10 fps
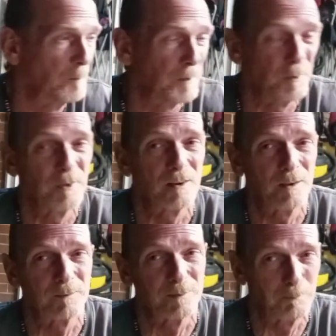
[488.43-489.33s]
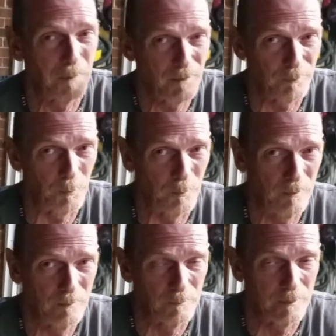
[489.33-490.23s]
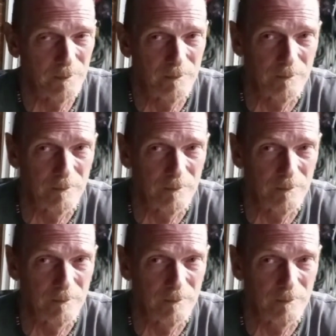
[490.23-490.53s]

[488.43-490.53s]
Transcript: But the only thing left is my floor, which